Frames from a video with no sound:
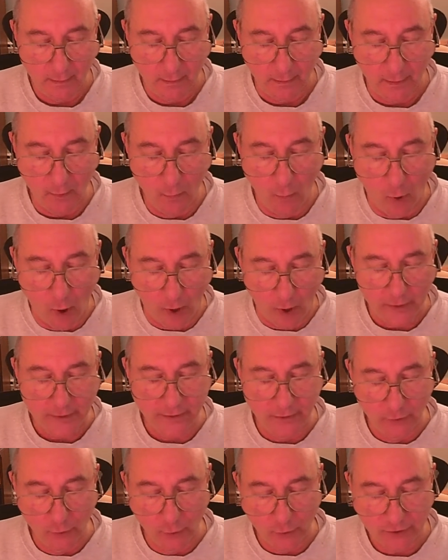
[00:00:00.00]
He walked
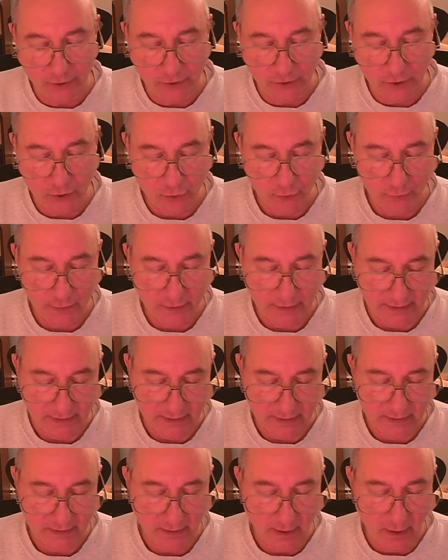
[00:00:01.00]
and looked at the
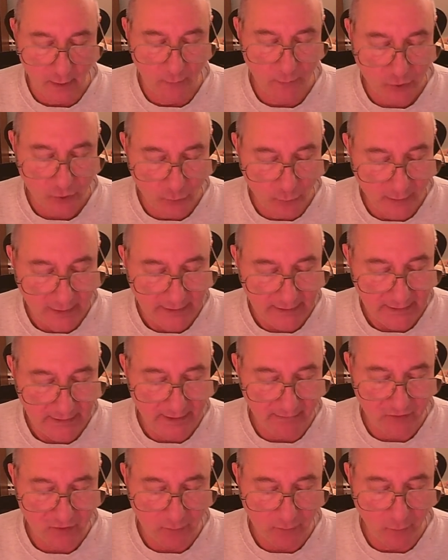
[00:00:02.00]
trees, on which green
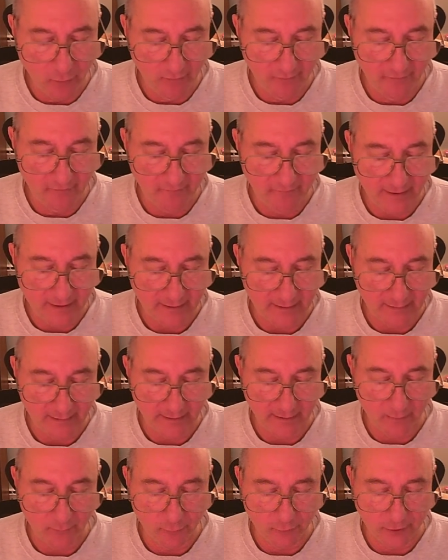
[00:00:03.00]
leaves moved
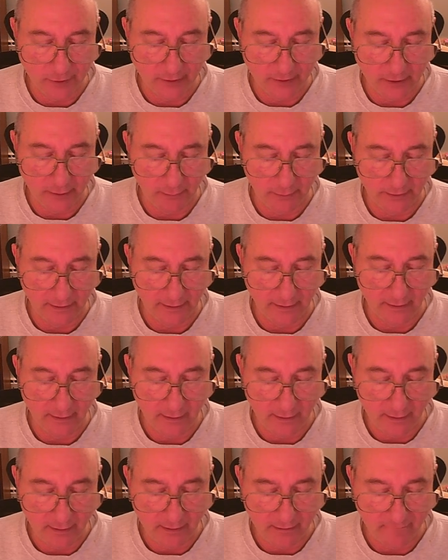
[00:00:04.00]
faintly and predictably
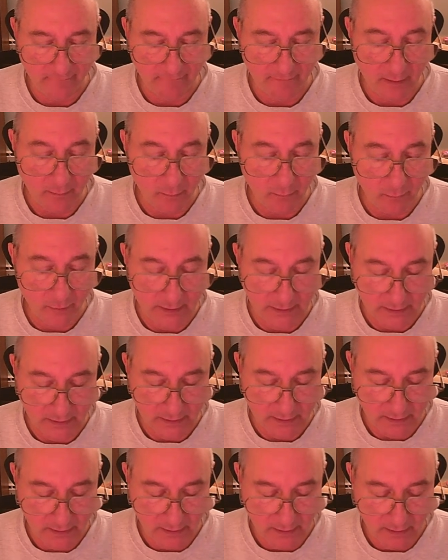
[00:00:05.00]
in a faint
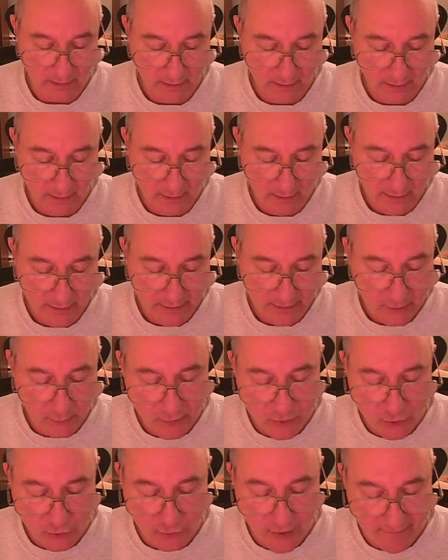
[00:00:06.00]
breeze. There
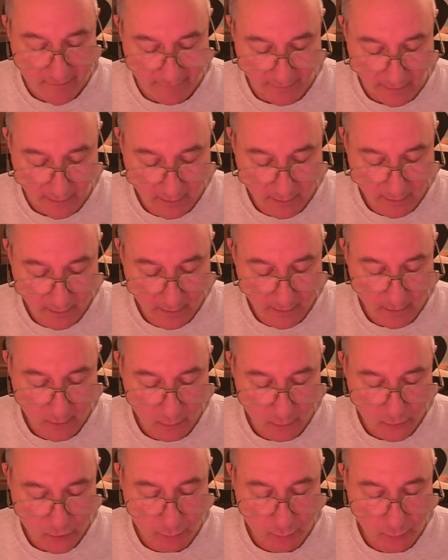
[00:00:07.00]
was traffic,
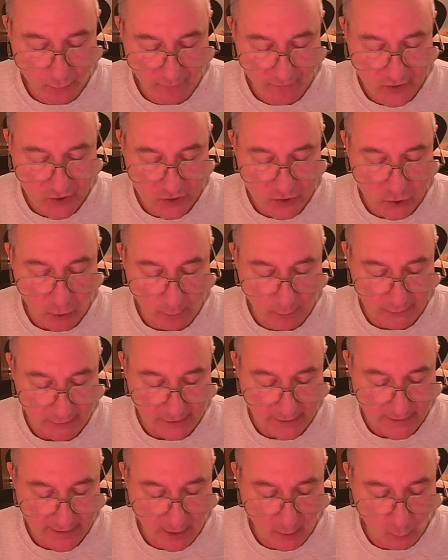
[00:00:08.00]
which moved
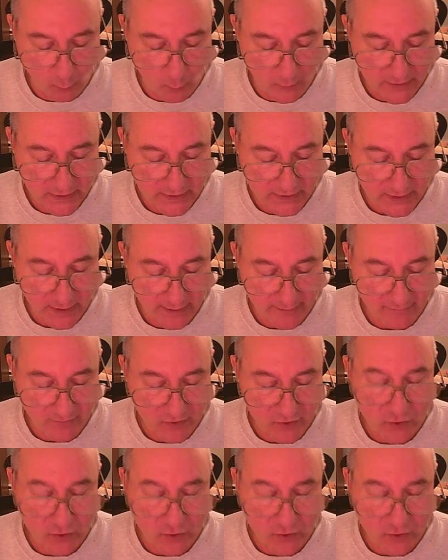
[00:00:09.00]
soberly down one side of the